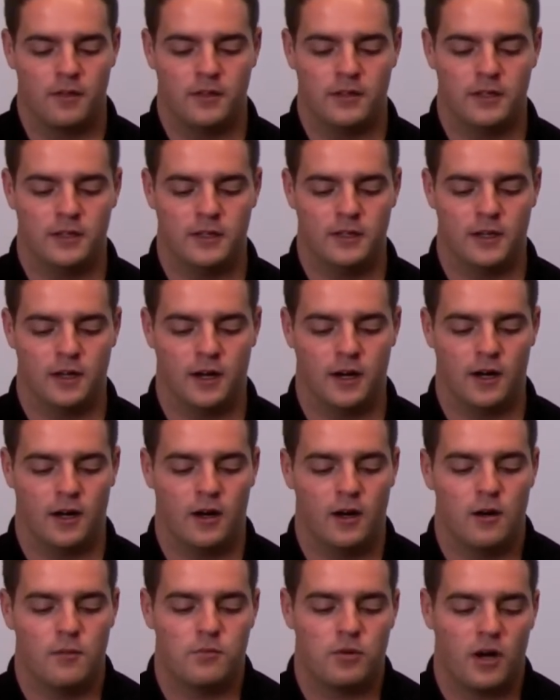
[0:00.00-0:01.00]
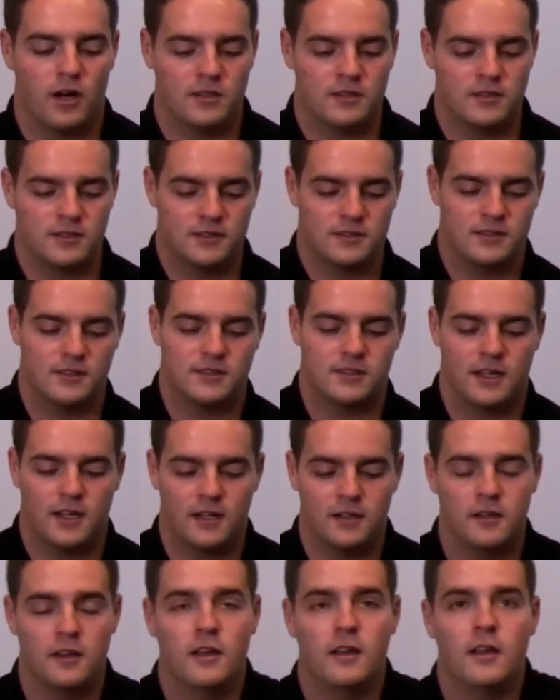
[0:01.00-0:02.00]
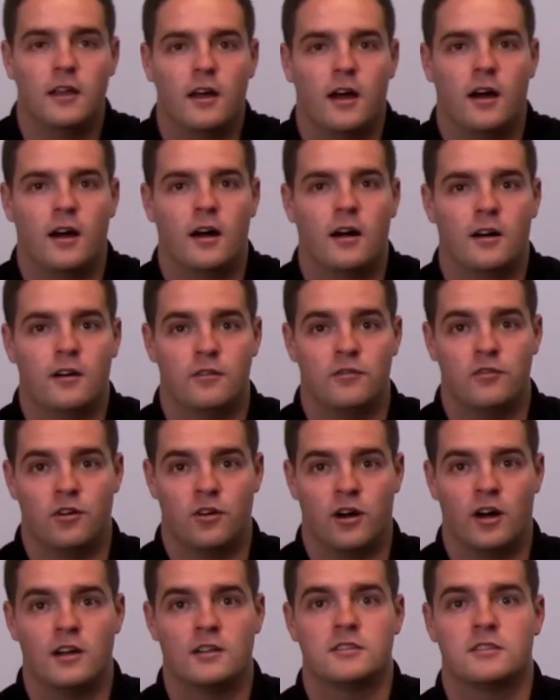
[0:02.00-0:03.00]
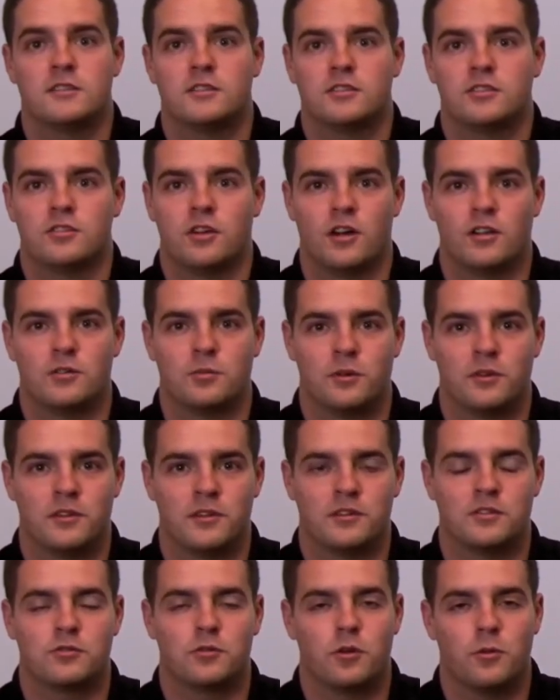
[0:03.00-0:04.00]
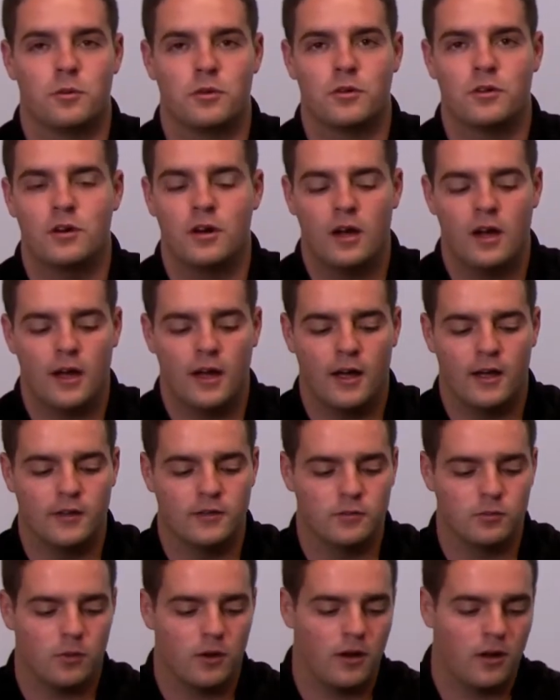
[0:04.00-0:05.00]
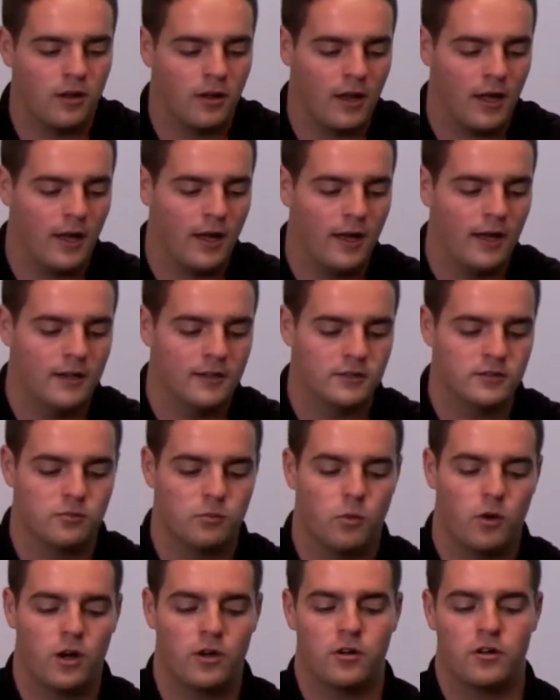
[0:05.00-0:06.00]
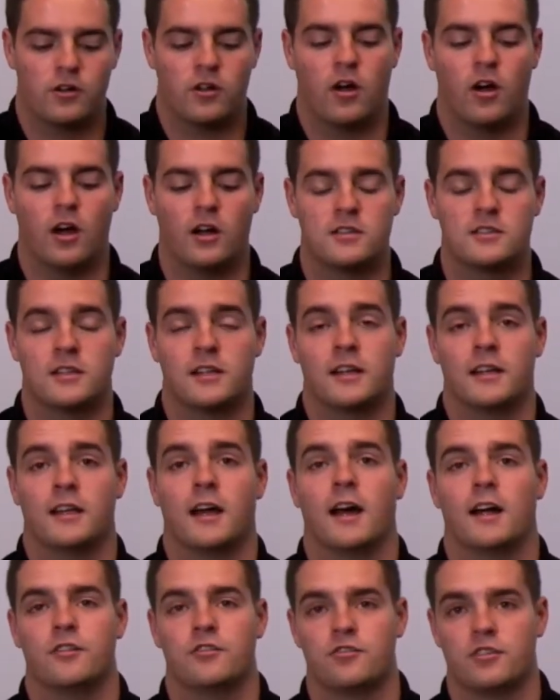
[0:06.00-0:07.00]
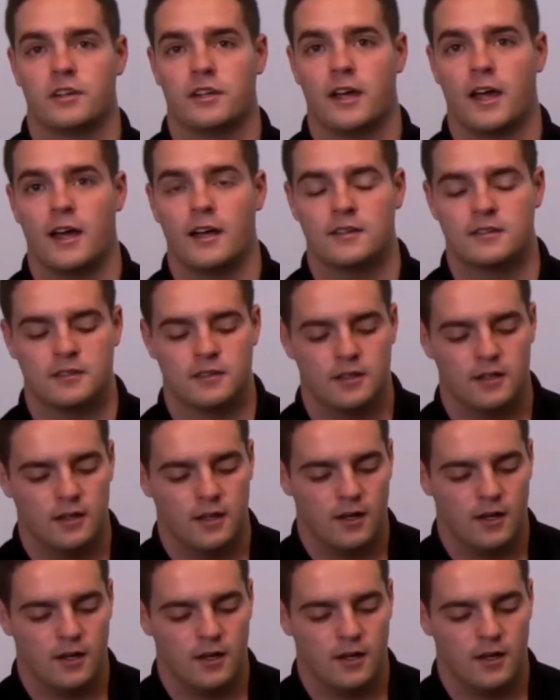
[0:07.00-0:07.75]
The process design for us starts with the sorbitol as well as water, caustic, and hydrogen gas.